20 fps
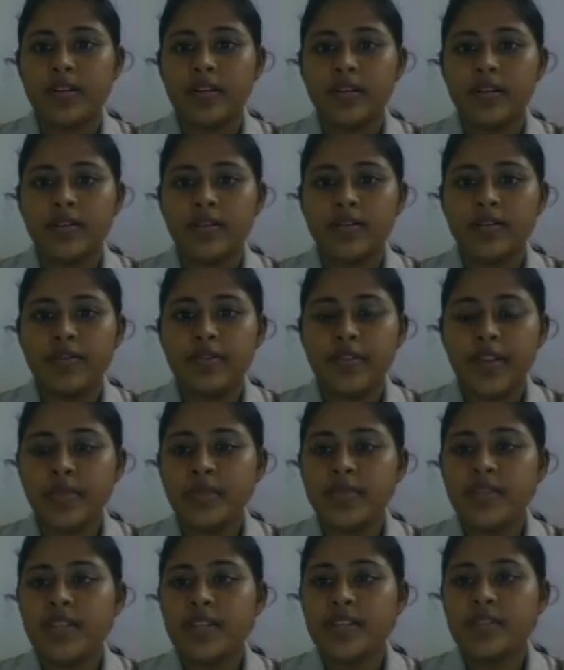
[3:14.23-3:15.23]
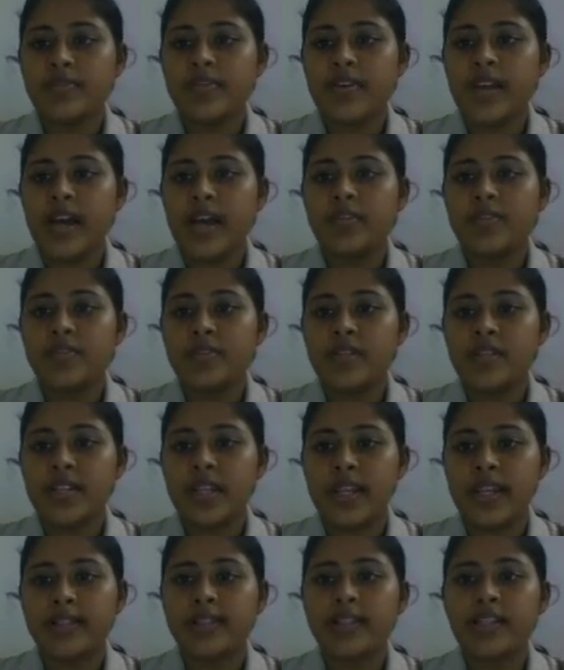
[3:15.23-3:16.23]
From this, we have to select
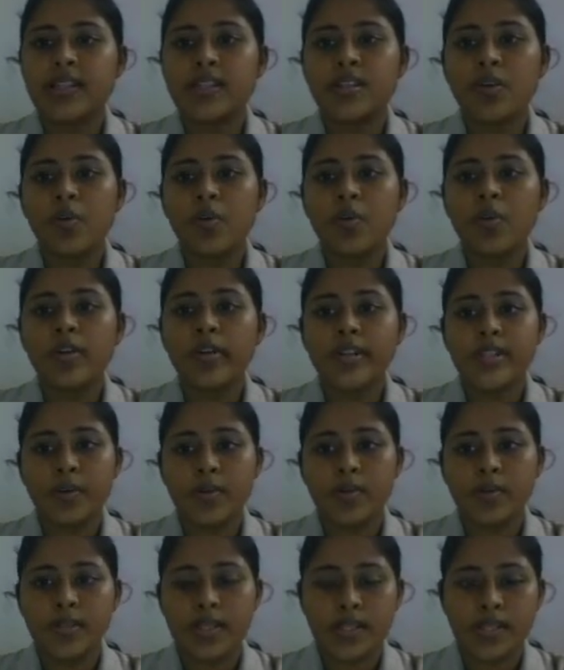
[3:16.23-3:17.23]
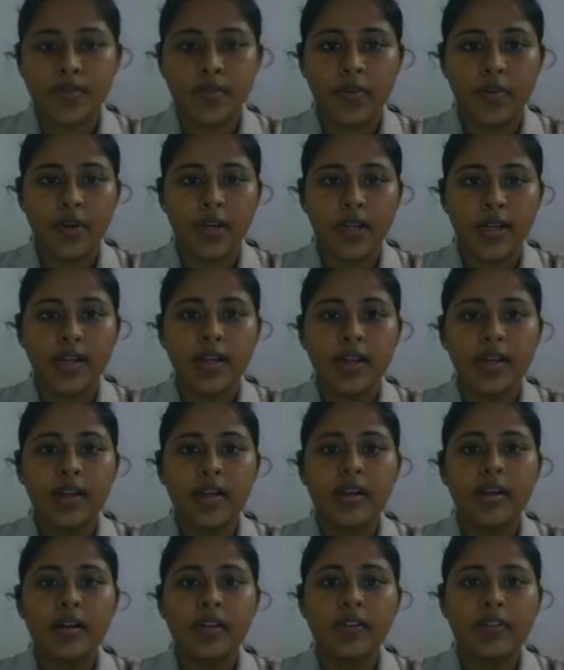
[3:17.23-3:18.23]
the School Resources folder.
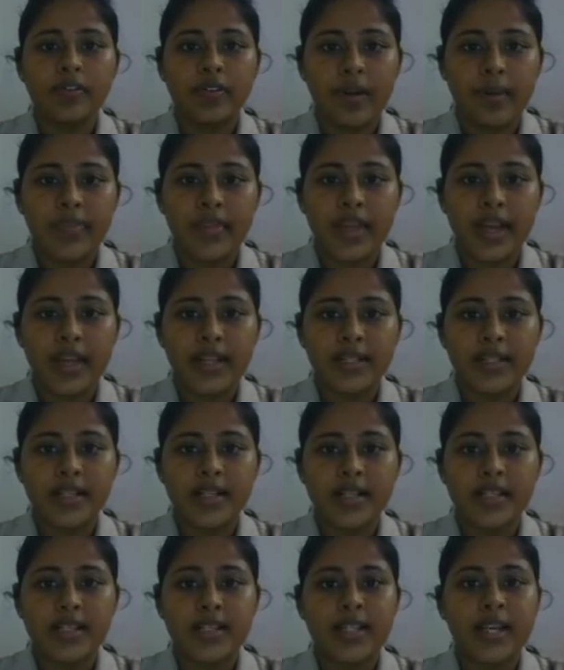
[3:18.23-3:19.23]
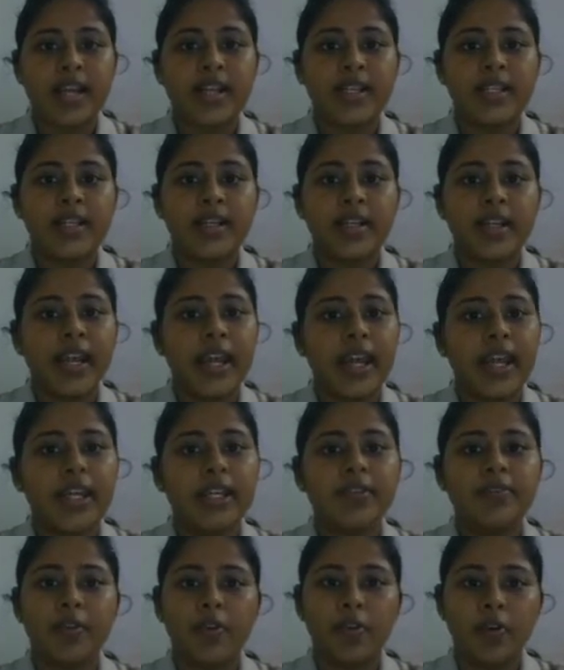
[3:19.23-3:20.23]
From that Standard 8
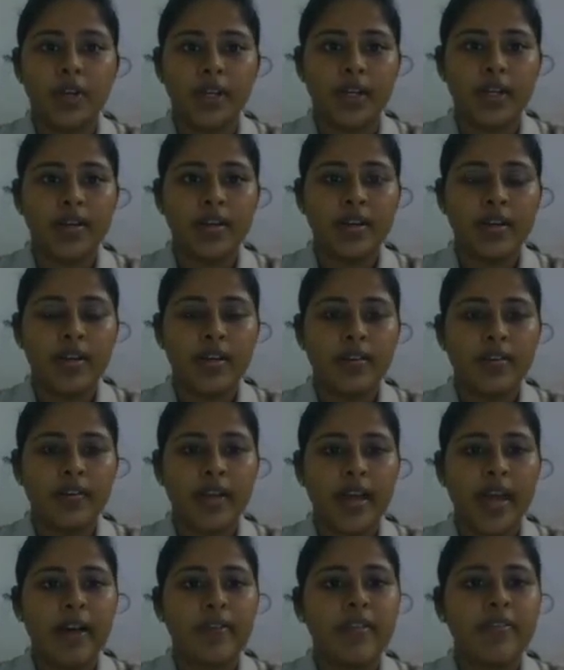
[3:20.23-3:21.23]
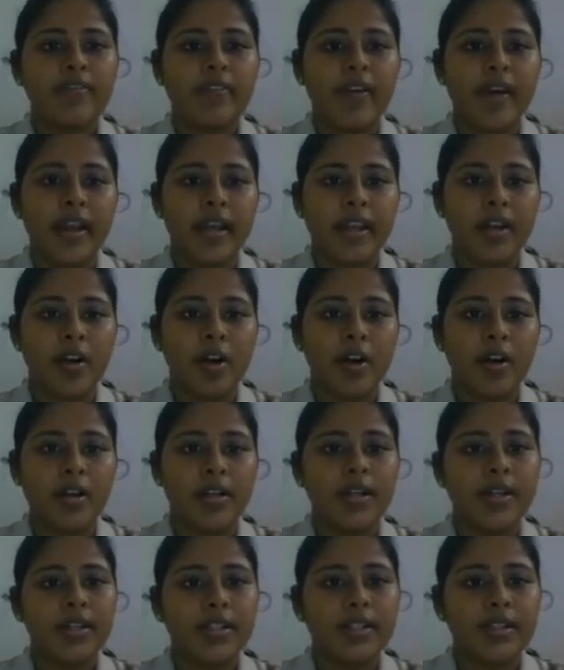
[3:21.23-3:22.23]
folder, we have a file called
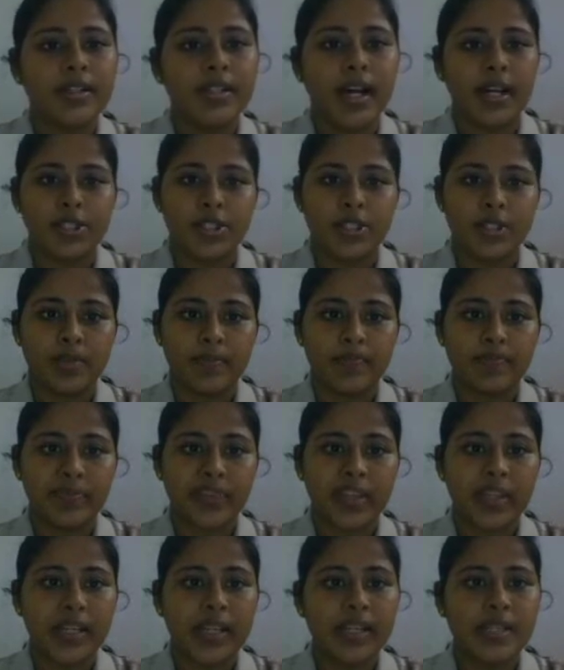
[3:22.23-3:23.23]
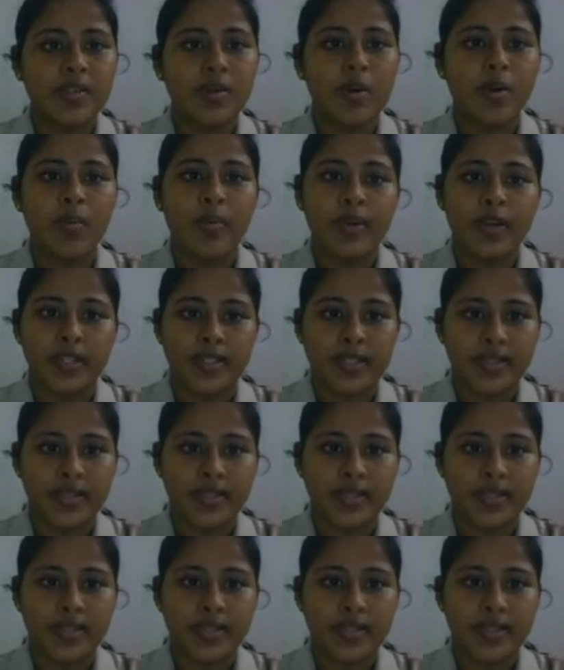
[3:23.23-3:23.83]
Taj. Let's open it.